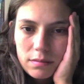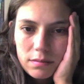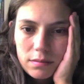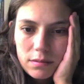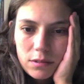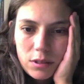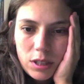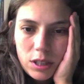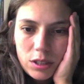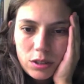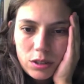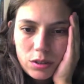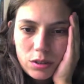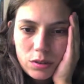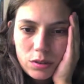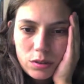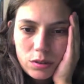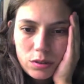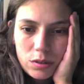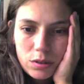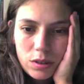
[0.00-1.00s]
try
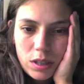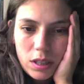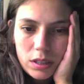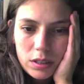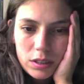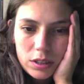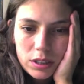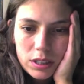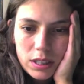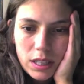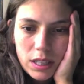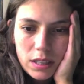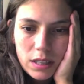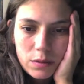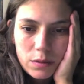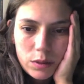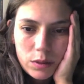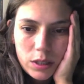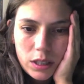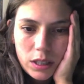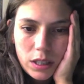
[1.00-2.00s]
to understand
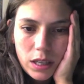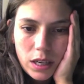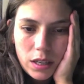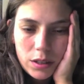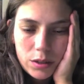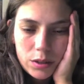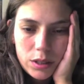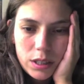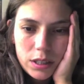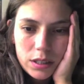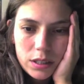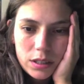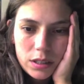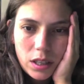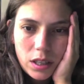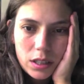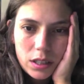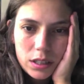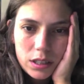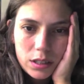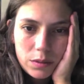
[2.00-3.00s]
where it actually
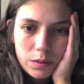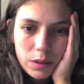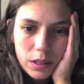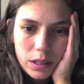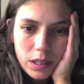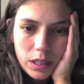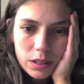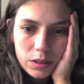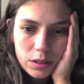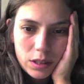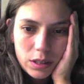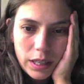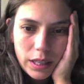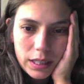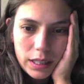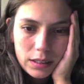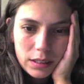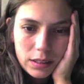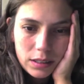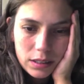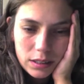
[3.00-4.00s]
starts and when it actually
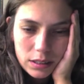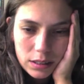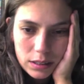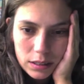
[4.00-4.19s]
ends.